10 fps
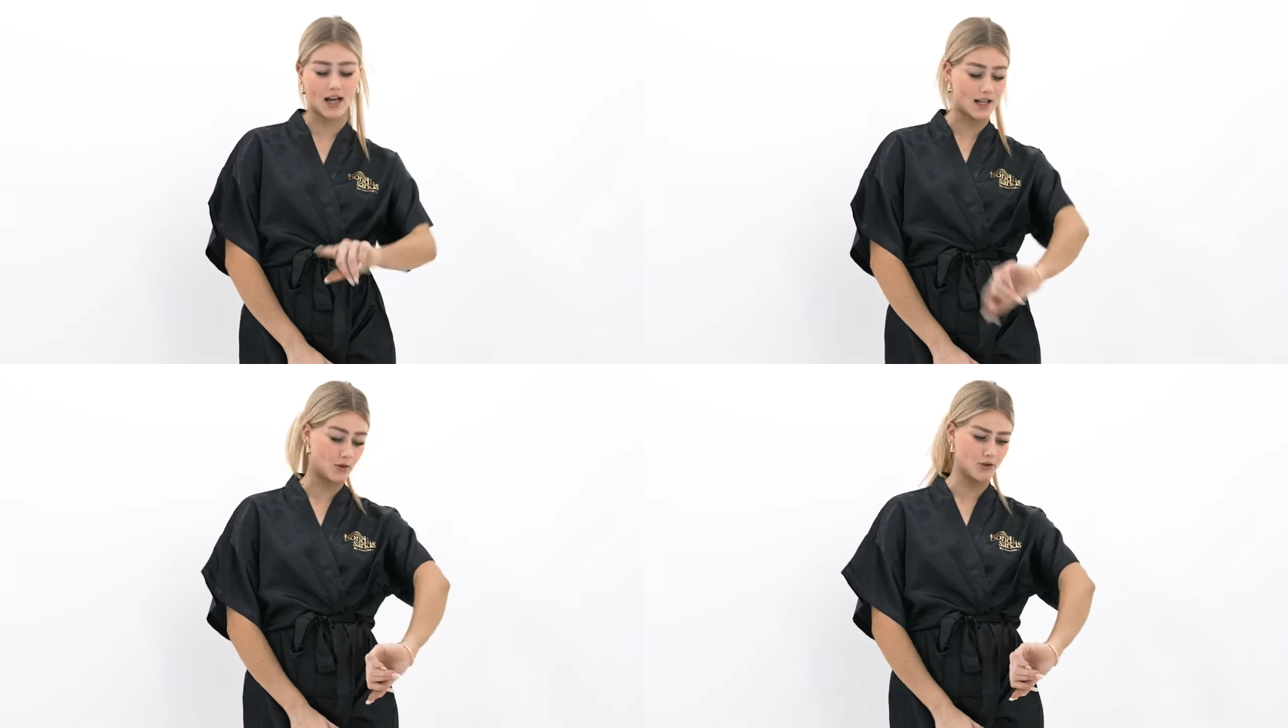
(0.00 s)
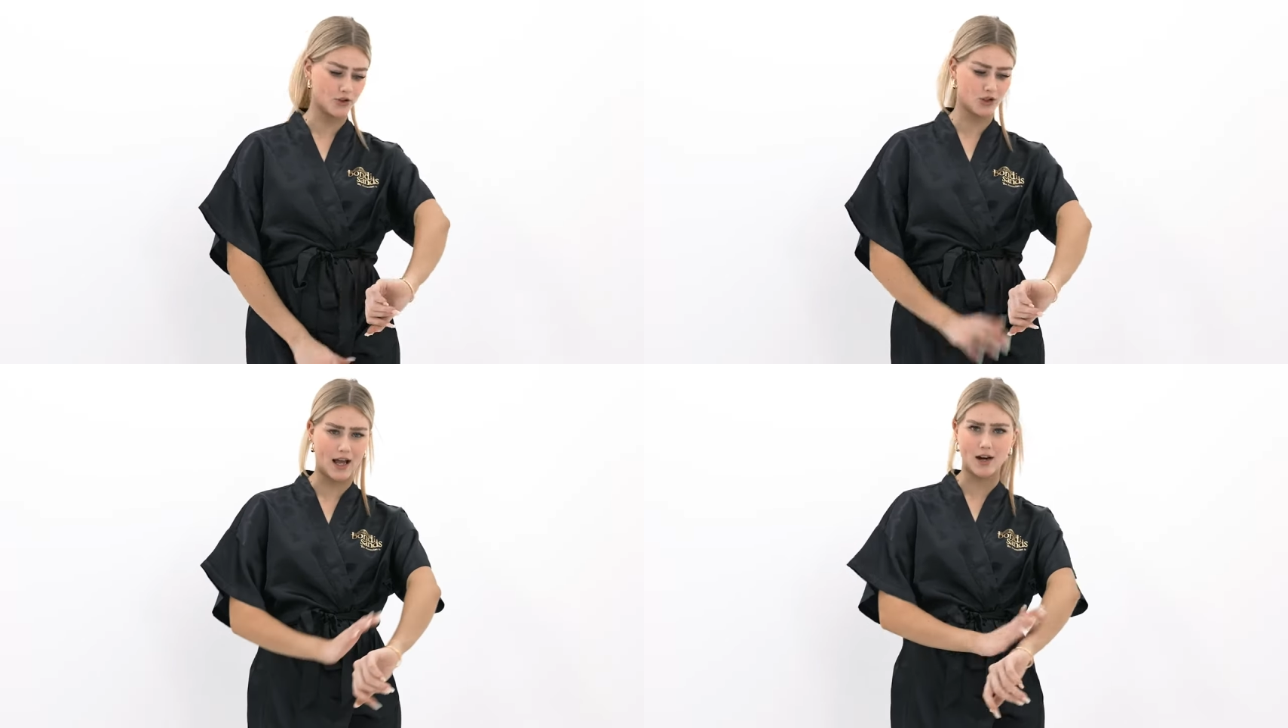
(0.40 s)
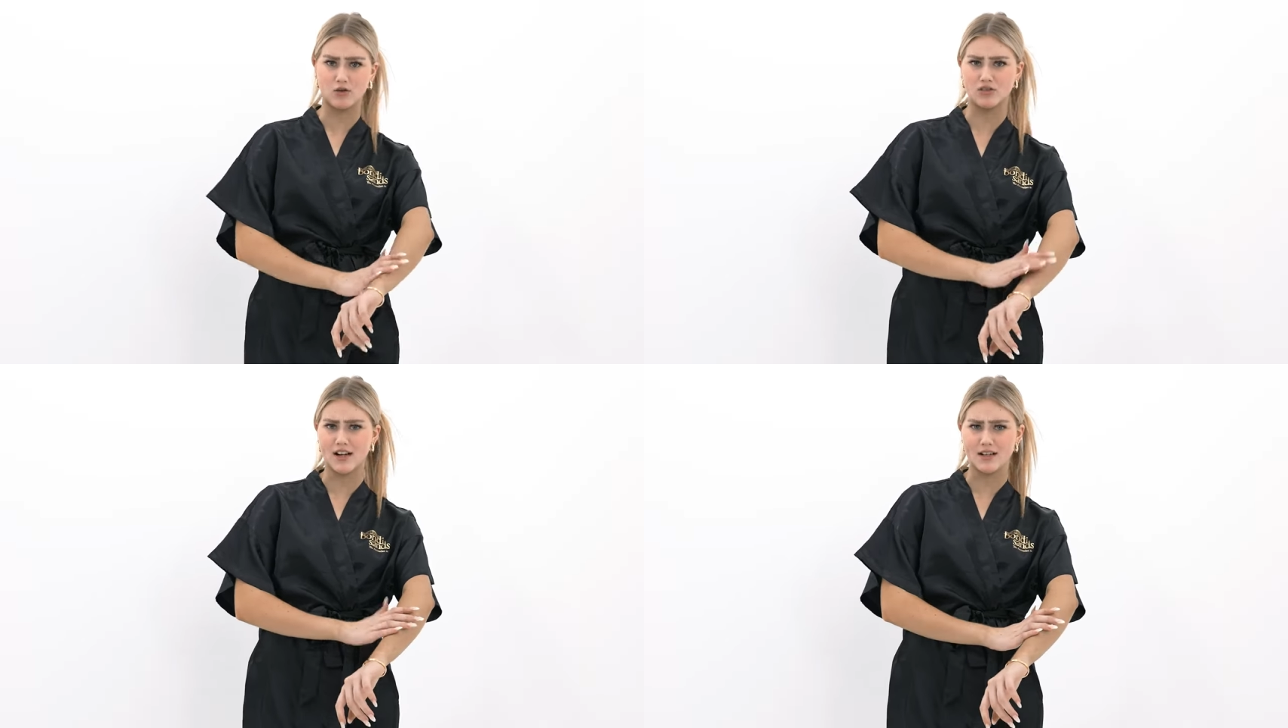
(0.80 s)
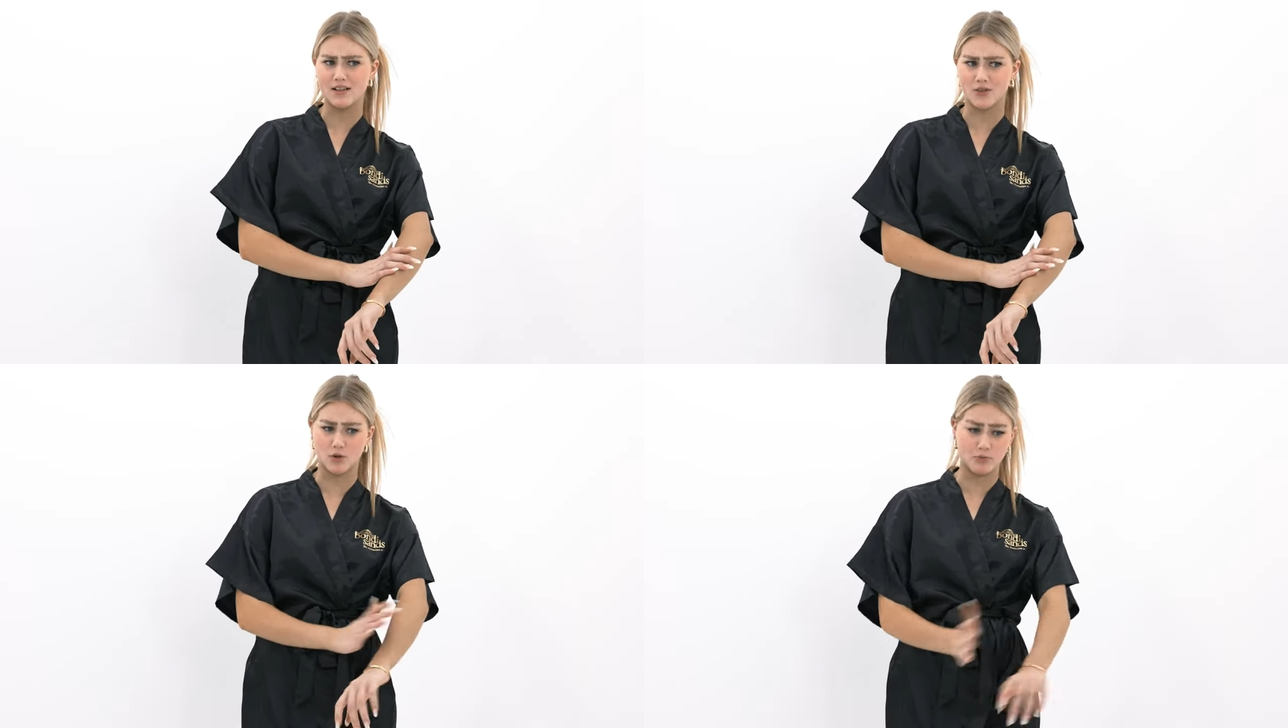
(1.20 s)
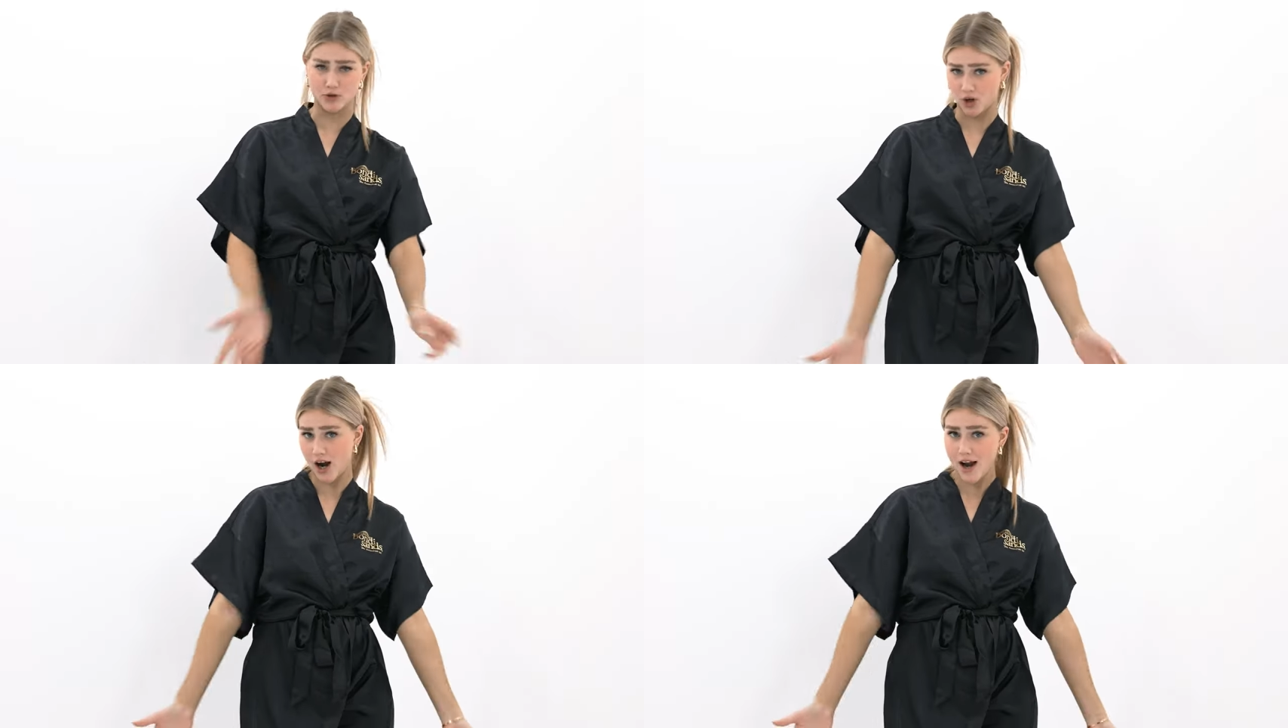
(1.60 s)
It's also like already super
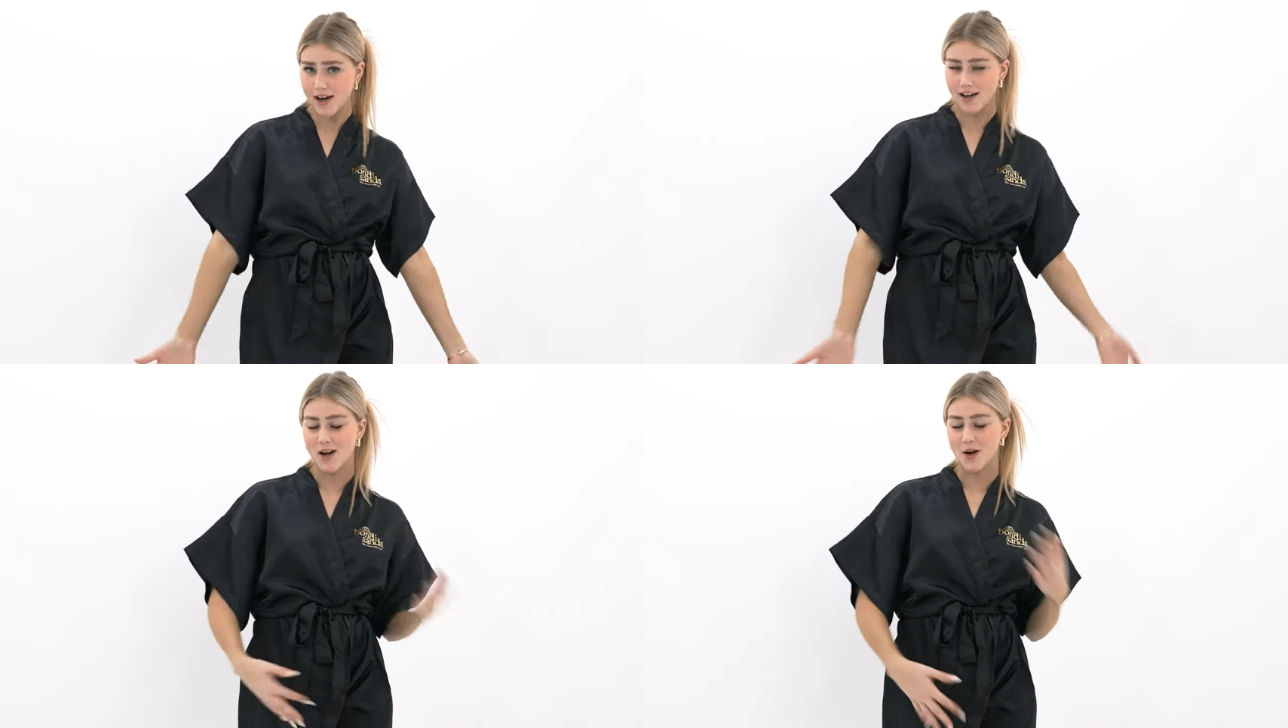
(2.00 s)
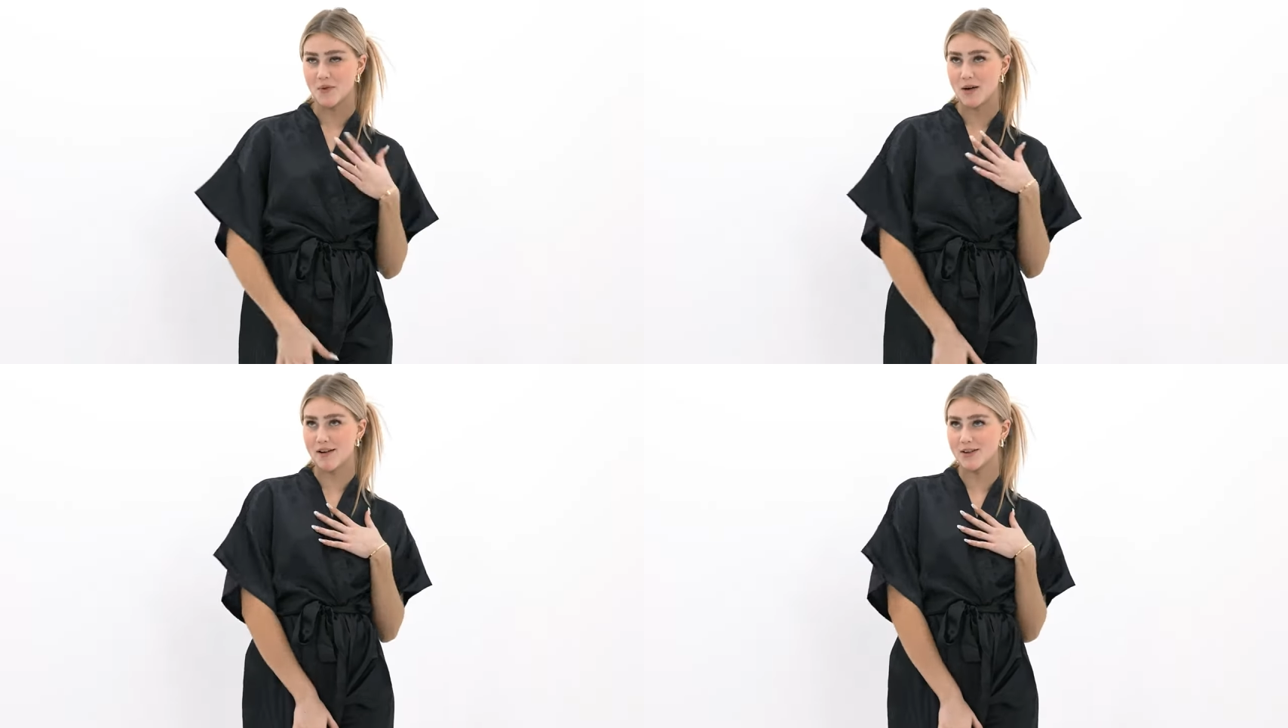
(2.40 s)
dry. I'm wearing my